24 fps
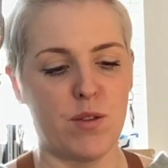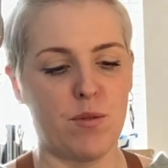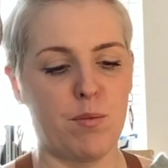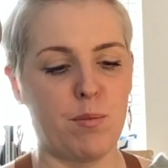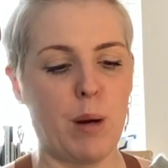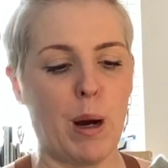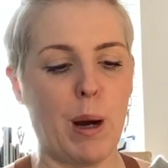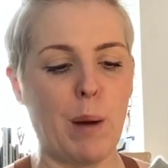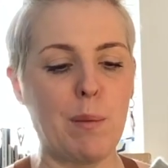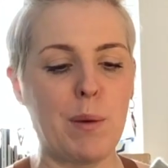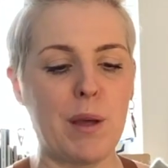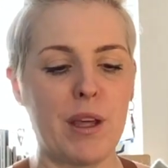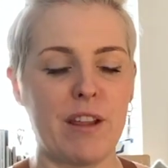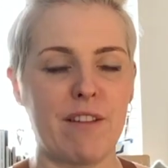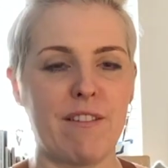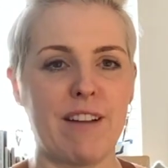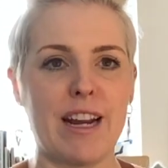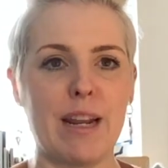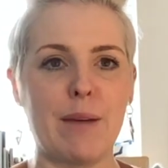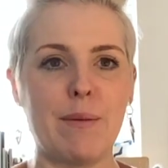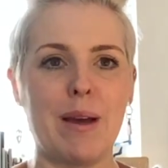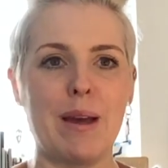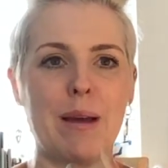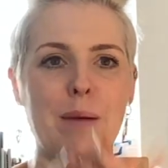of popular
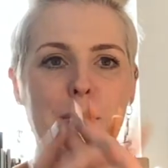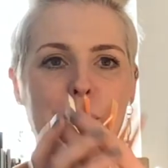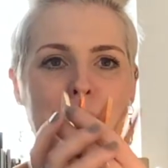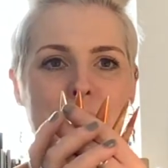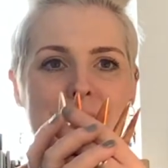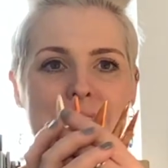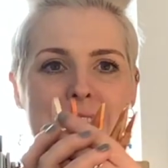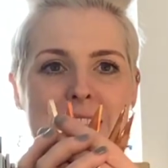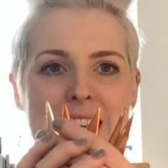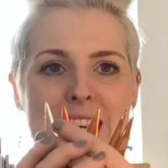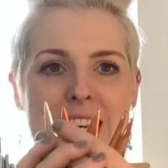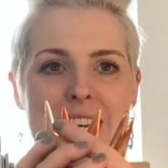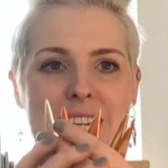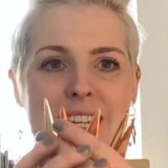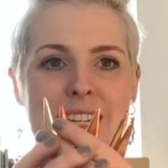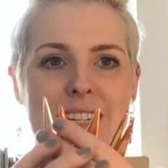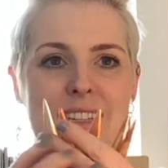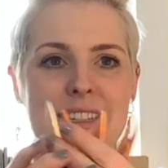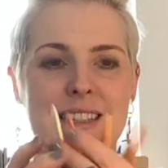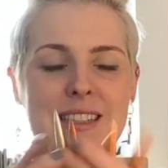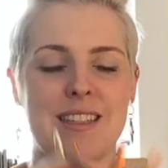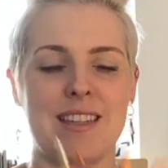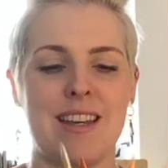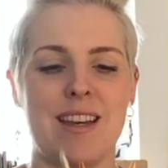anyway, but
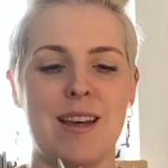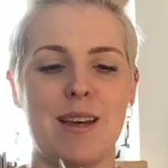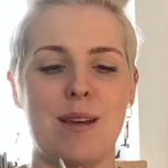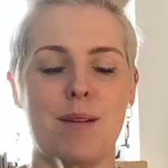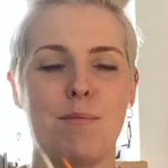these